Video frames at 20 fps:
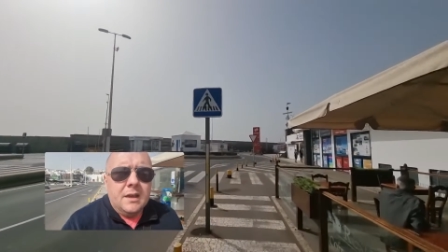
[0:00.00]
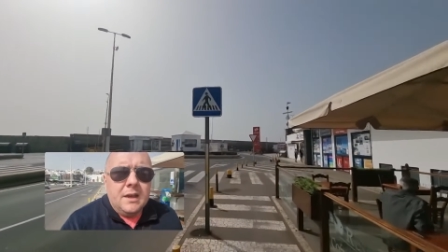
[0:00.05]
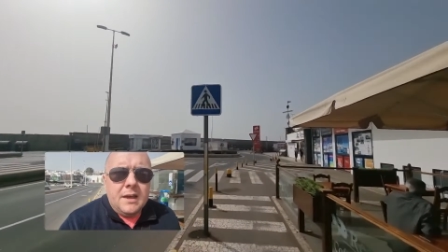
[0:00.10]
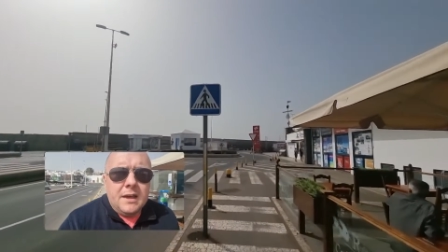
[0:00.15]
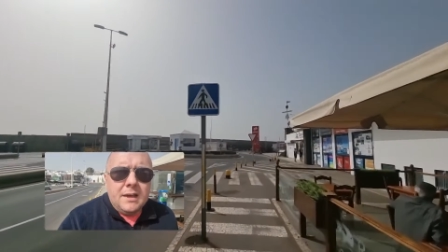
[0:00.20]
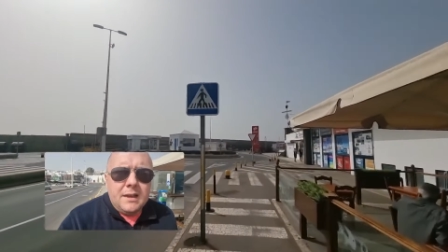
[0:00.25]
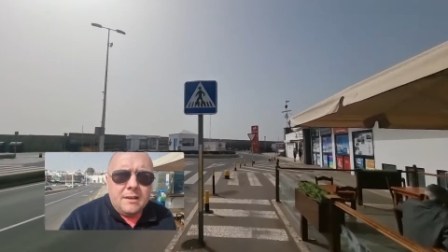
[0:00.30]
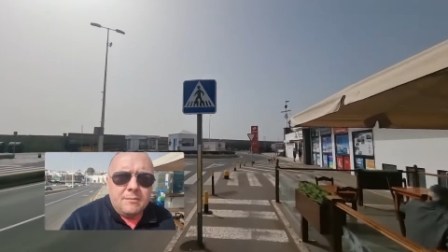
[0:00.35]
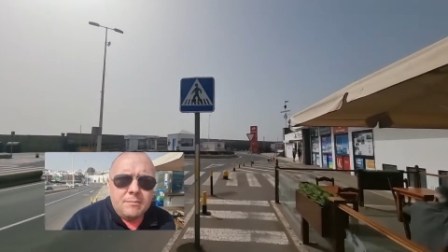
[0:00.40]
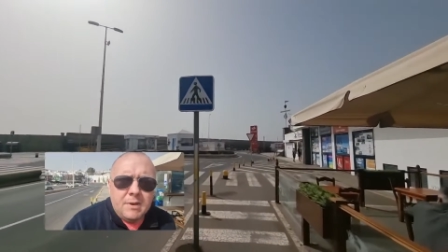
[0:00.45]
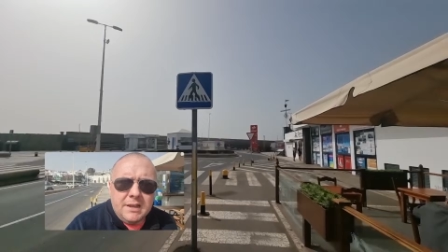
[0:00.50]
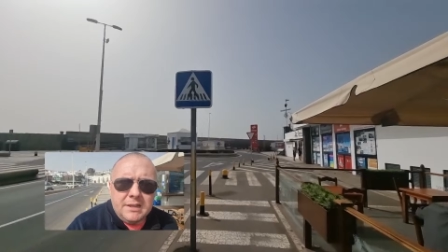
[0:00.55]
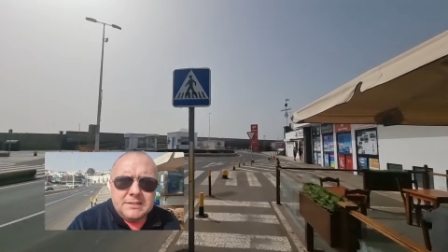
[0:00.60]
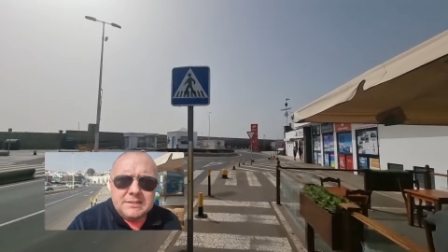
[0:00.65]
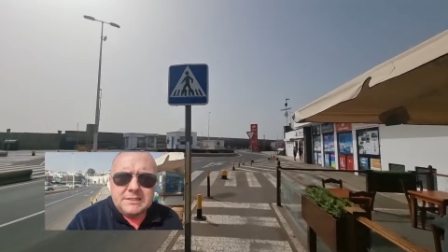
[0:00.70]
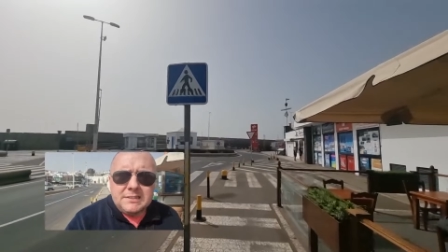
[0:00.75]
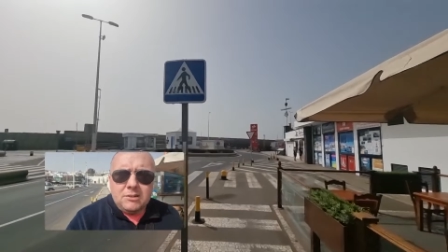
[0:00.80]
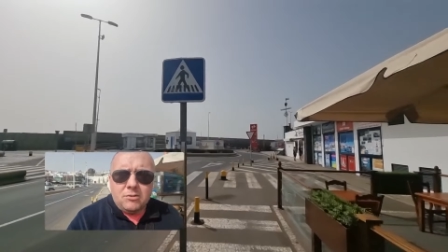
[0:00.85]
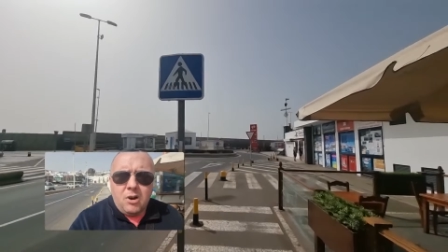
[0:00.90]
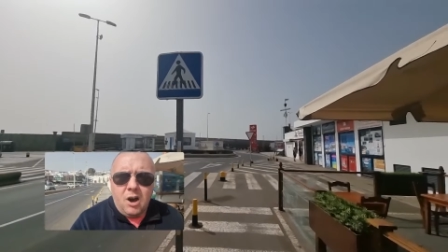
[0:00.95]
Um,
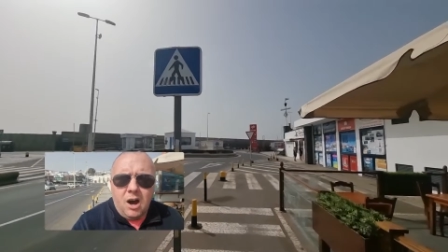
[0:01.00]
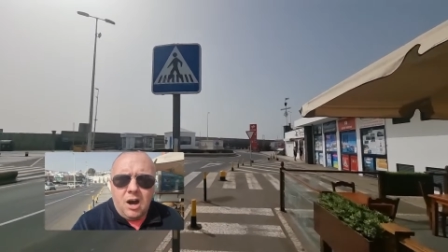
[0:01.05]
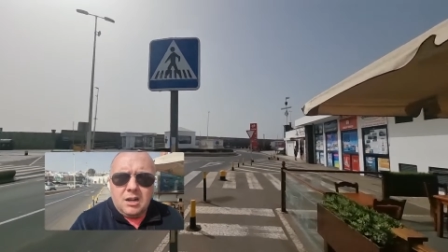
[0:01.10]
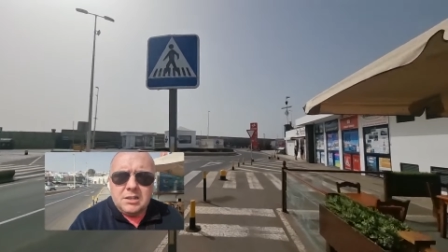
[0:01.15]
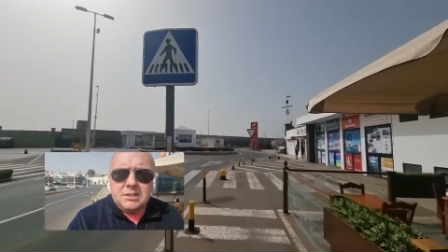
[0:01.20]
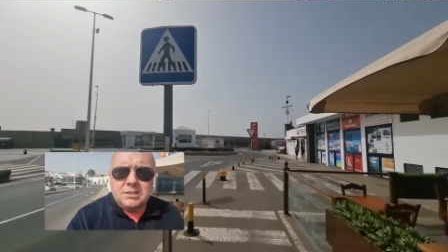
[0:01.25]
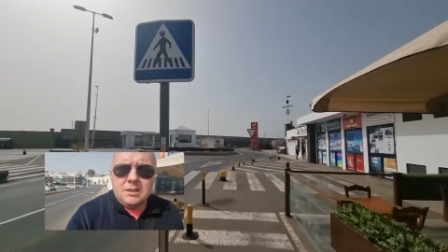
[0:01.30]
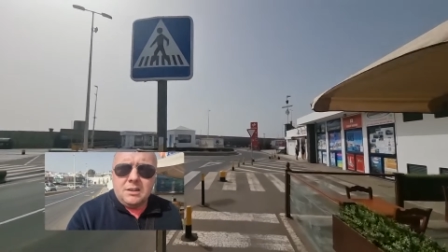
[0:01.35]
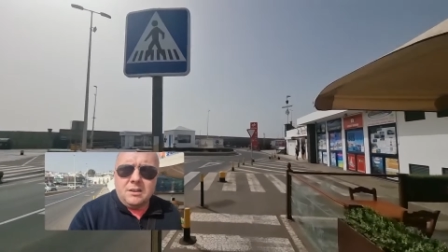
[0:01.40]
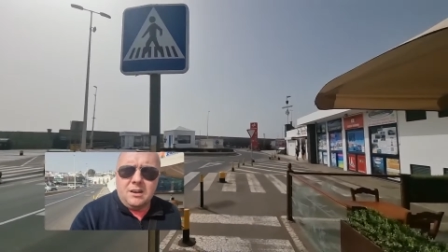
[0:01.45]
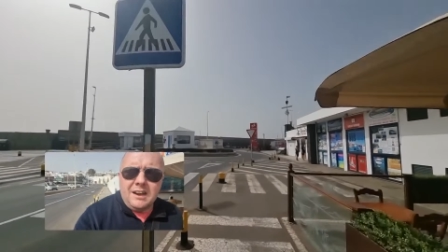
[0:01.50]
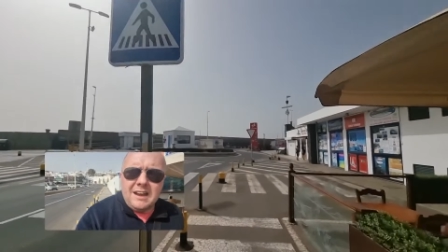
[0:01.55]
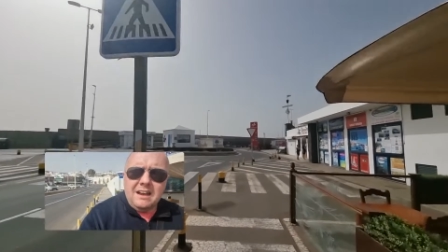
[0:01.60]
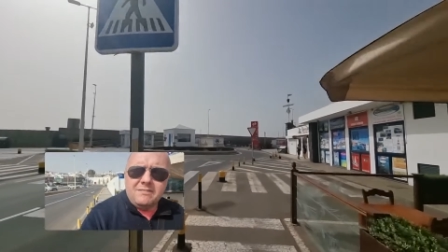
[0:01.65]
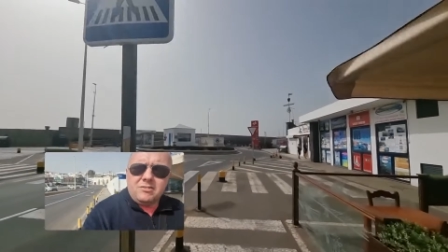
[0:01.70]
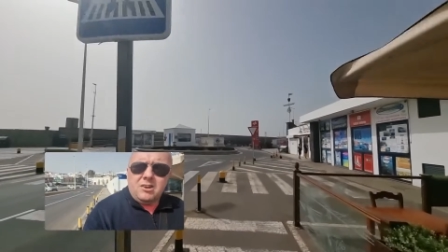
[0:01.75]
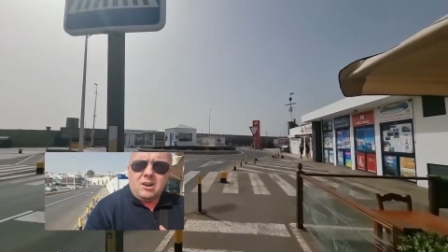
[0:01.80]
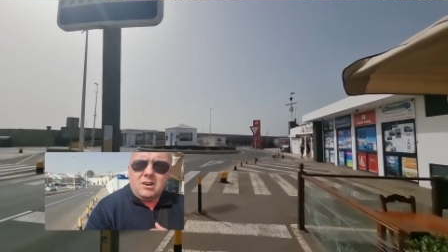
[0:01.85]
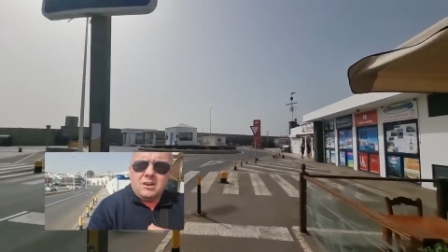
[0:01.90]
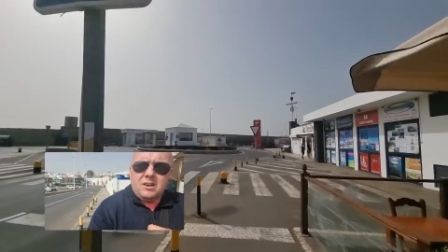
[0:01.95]
it's still hot. I
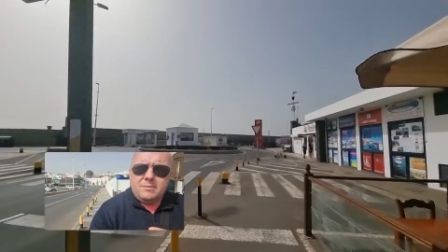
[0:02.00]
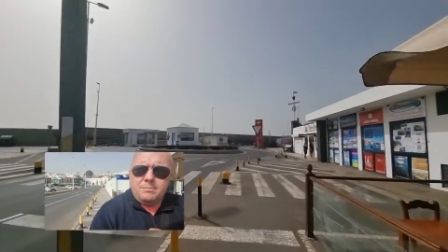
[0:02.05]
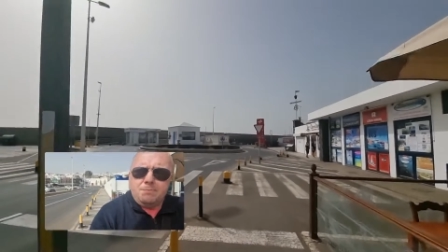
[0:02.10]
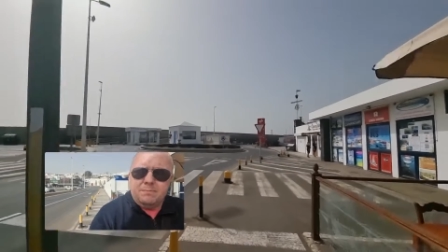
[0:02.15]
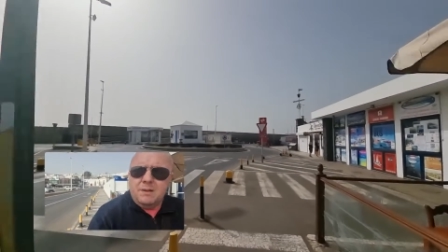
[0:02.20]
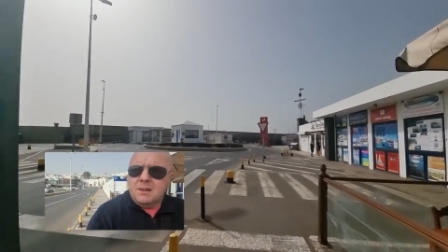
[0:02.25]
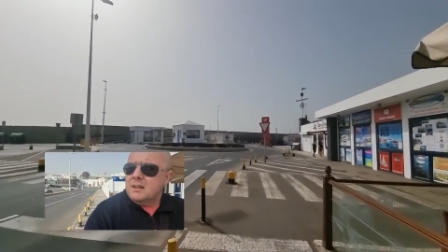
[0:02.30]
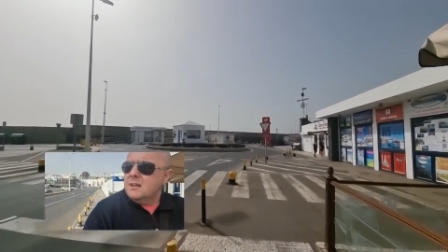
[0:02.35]
have got a,